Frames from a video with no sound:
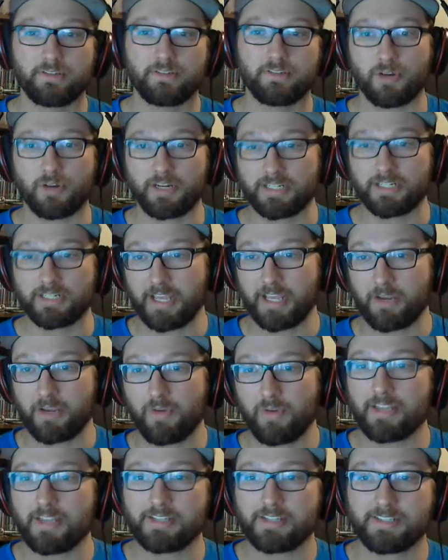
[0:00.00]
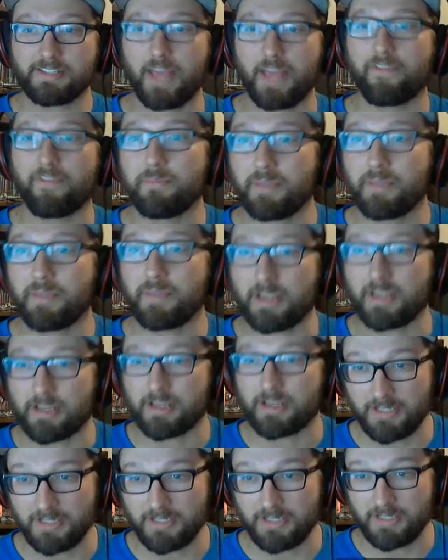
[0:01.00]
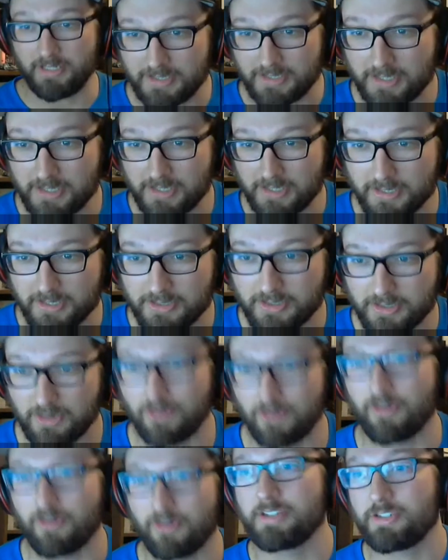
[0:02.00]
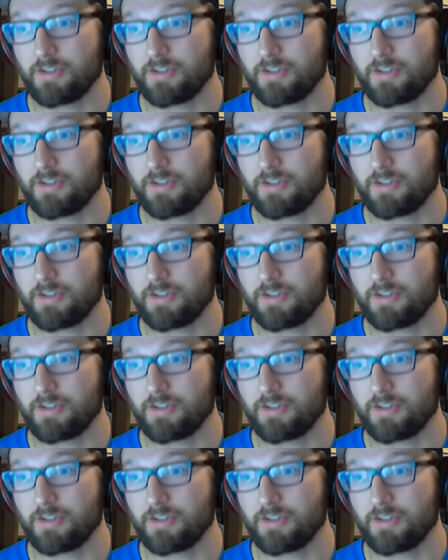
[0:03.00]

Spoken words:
We're going to take away 7 because our defense is going to score.